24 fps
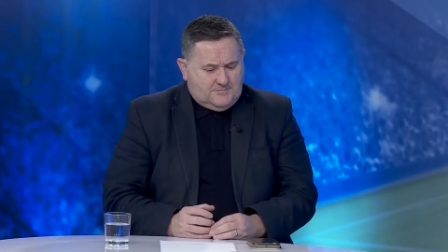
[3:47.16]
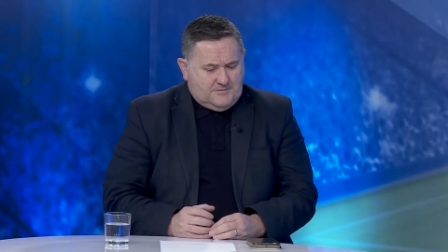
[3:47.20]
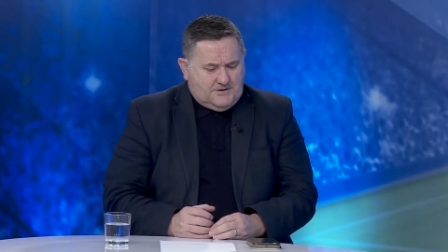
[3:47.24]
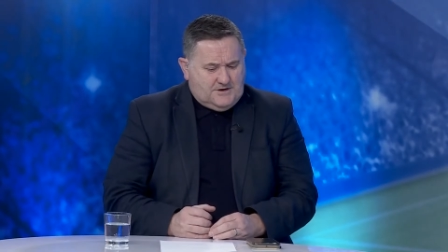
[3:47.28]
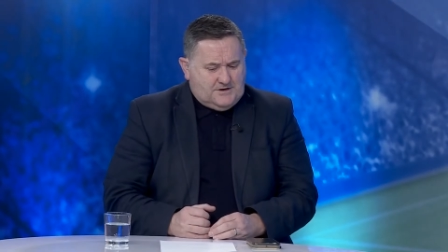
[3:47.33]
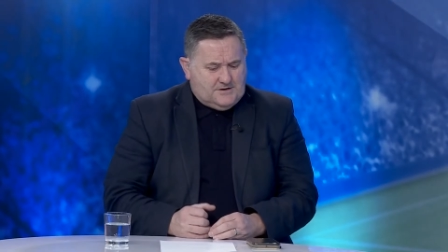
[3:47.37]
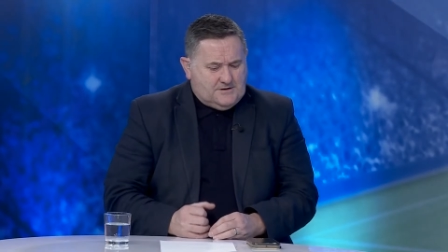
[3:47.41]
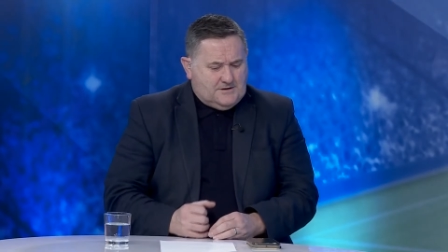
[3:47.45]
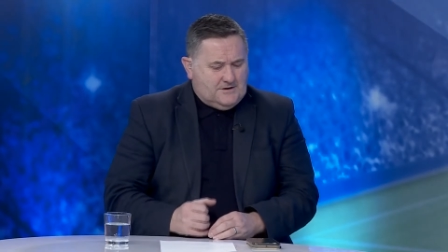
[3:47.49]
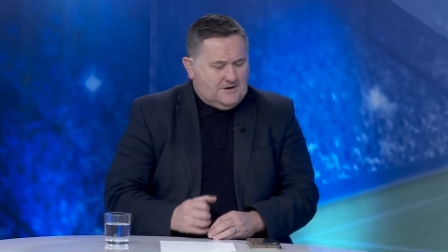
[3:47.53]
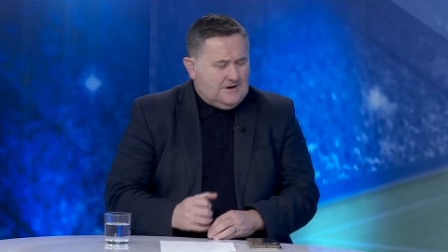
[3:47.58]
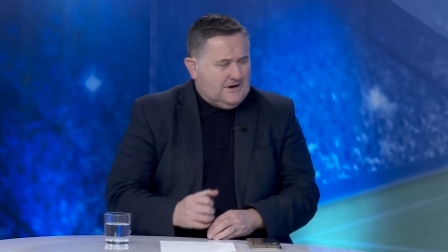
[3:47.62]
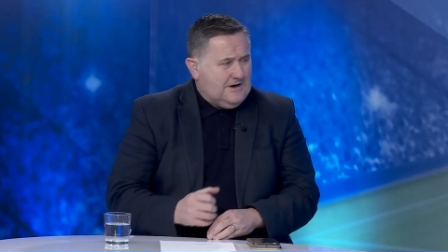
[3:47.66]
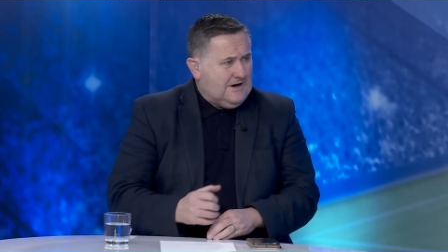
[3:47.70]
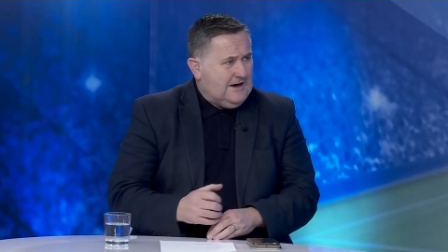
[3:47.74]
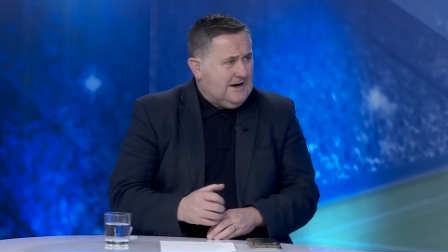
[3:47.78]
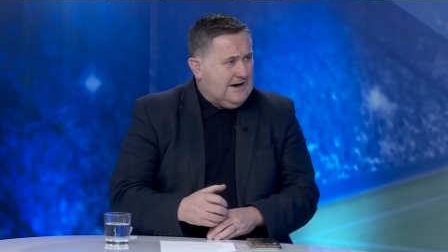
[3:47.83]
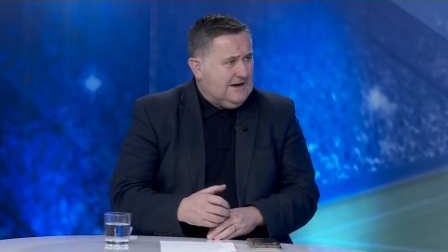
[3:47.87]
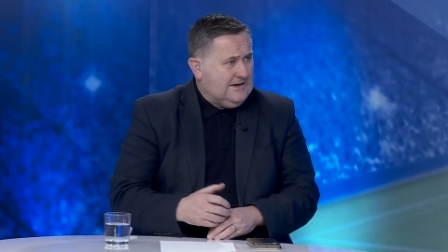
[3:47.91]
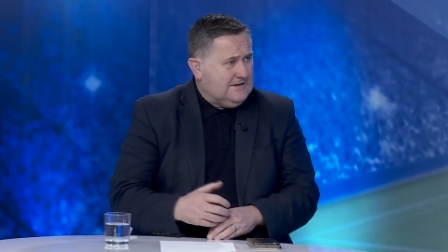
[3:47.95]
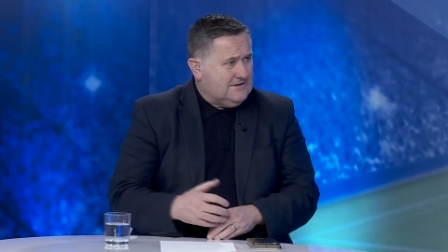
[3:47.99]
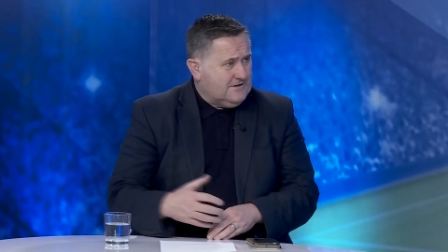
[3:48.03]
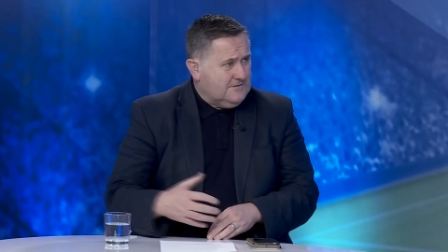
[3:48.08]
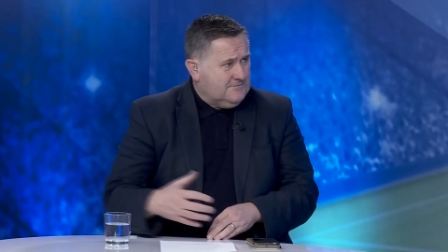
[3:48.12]
mean,
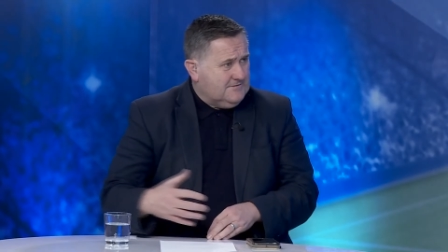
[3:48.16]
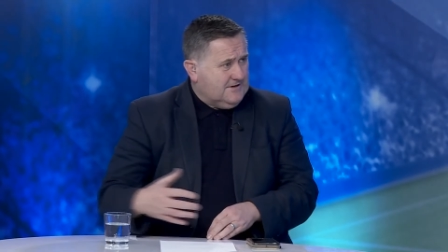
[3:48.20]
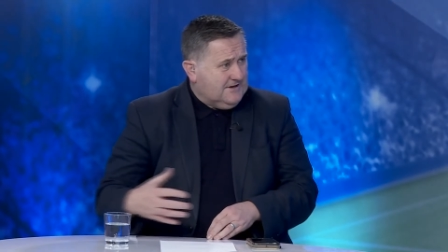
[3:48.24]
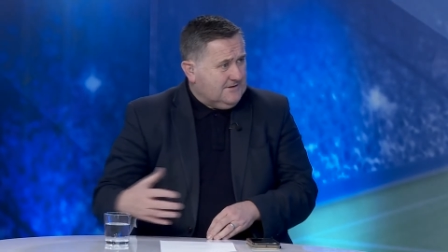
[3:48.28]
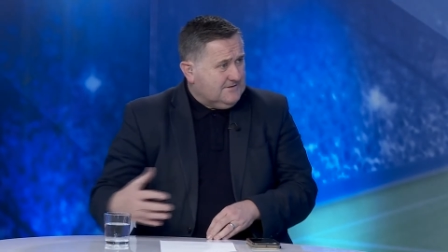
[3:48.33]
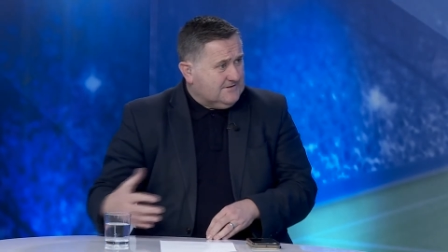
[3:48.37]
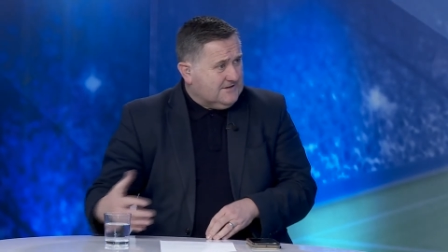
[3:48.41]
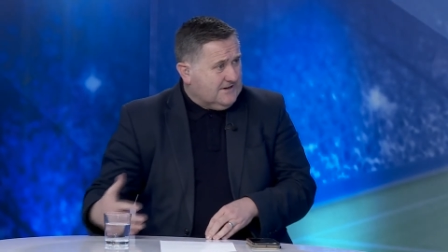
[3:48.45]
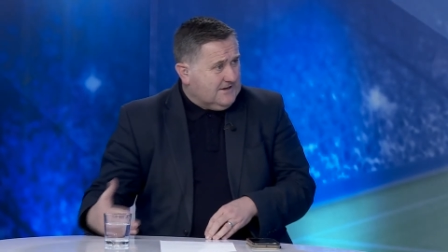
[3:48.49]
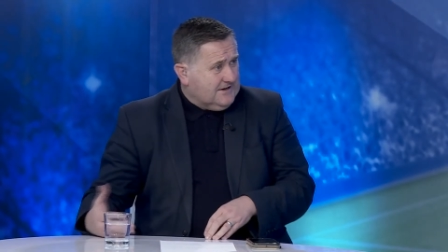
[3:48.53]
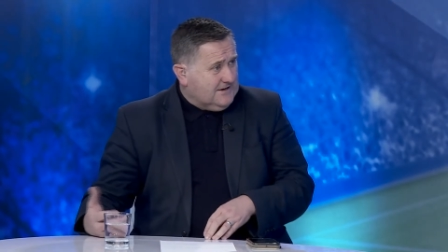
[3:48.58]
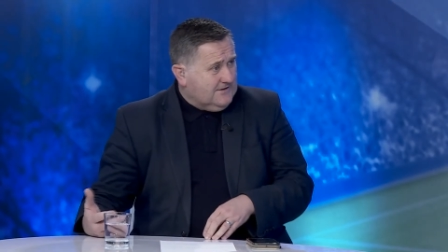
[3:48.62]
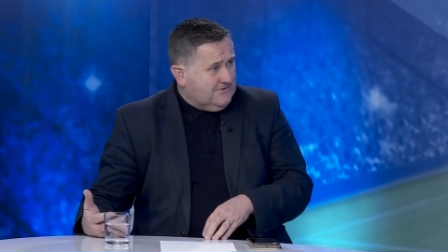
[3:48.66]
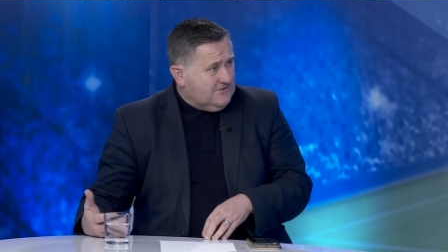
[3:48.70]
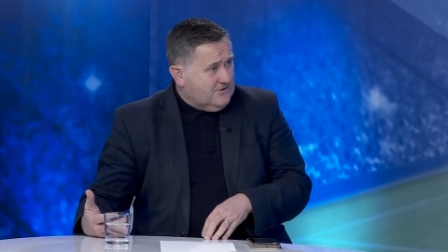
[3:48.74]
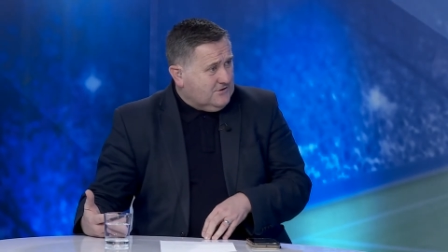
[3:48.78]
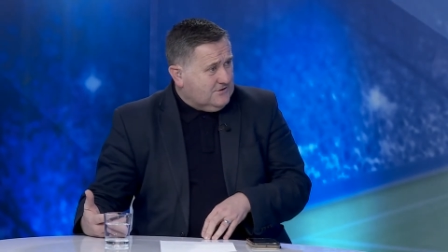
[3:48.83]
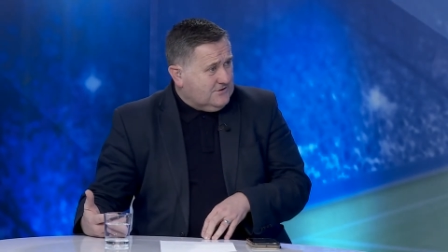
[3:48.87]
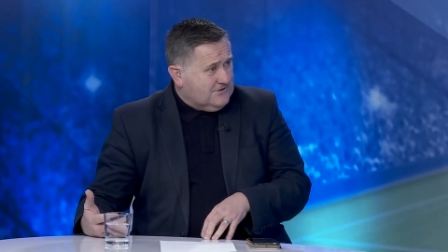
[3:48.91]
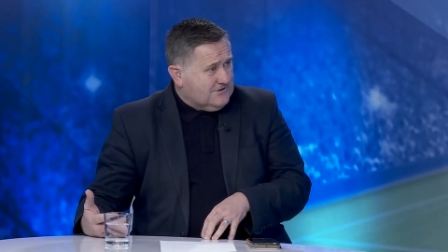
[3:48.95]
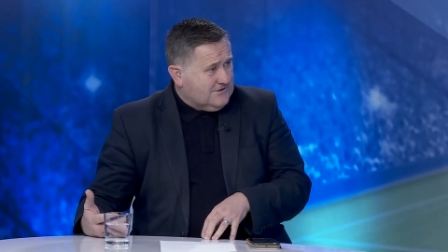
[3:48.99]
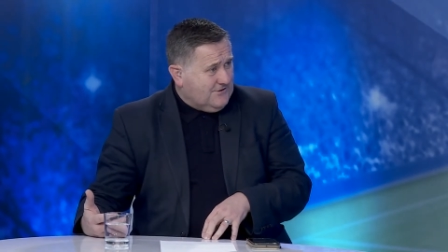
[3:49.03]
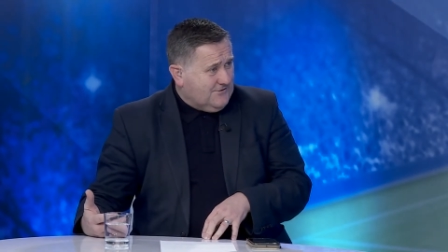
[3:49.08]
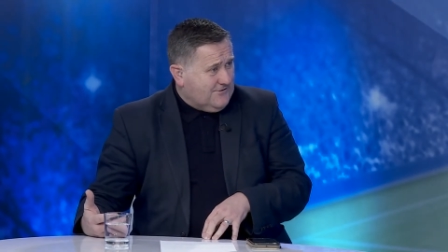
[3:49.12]
I sometimes think of you
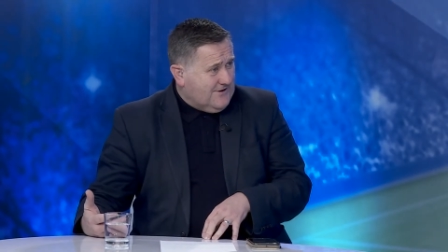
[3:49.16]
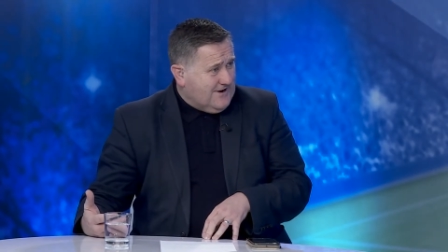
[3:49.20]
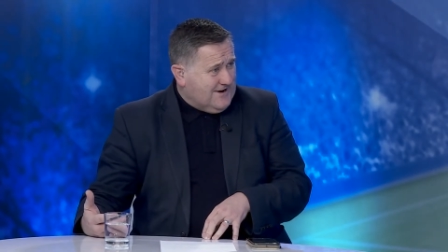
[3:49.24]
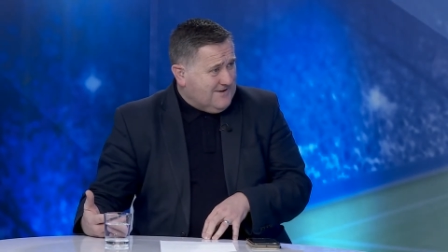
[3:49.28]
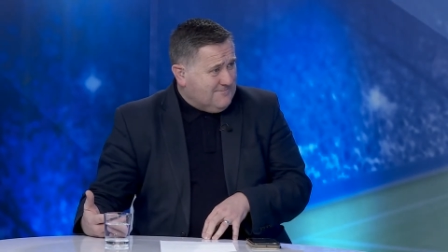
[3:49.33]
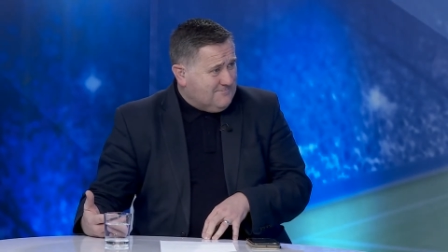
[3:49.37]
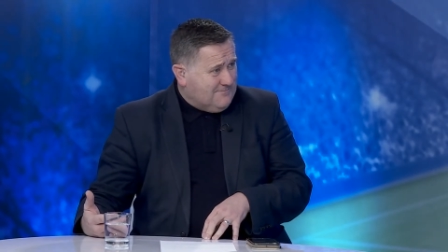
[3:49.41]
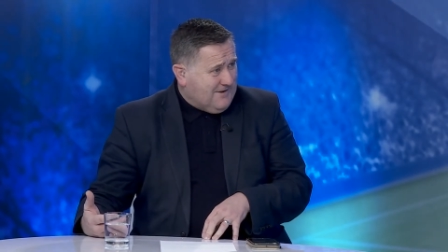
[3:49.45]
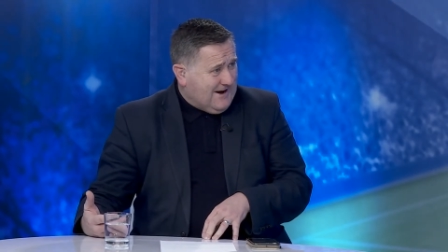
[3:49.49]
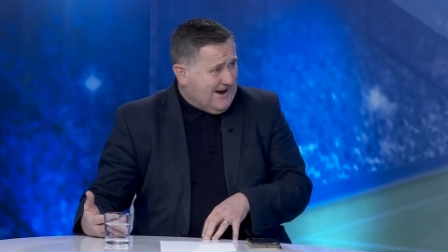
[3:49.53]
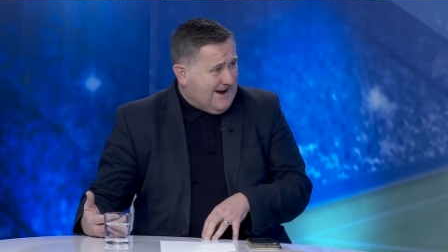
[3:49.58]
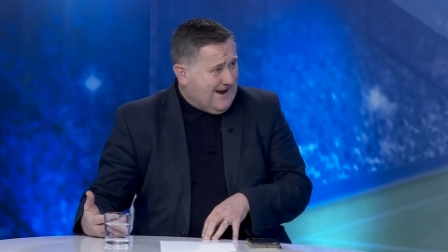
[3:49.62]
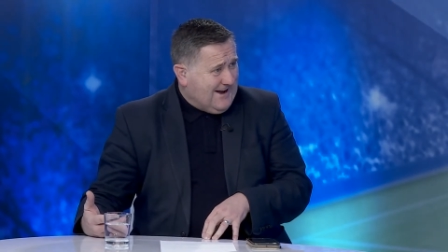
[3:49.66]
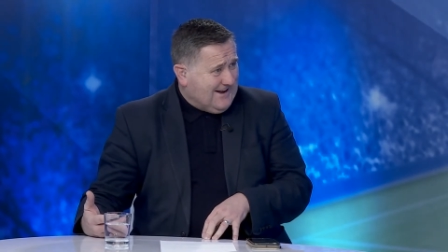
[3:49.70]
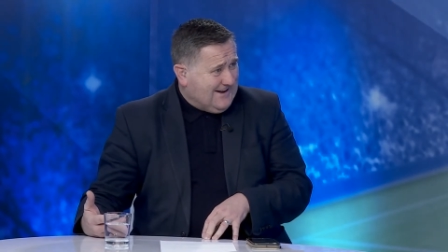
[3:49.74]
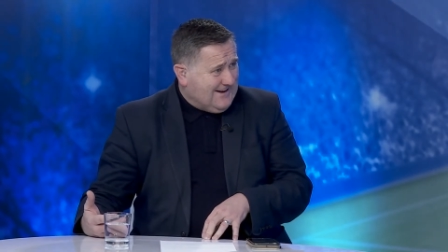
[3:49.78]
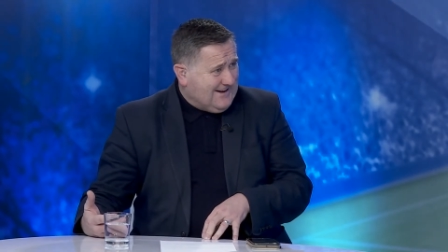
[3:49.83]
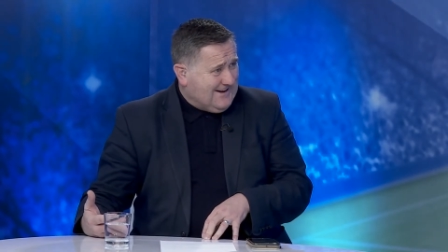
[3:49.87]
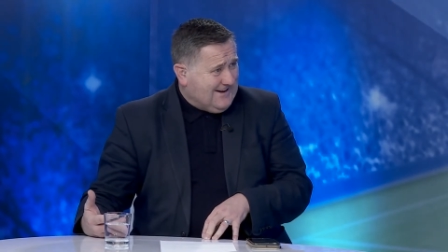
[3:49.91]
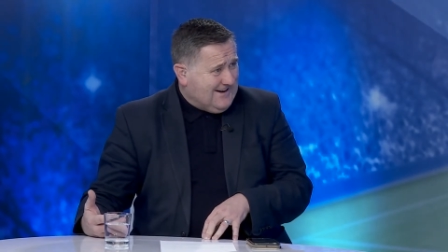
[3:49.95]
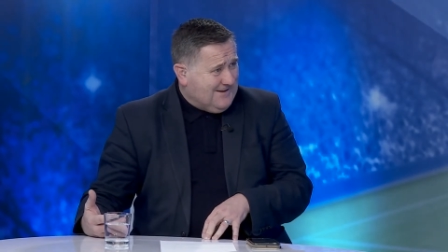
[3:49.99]
as the right back.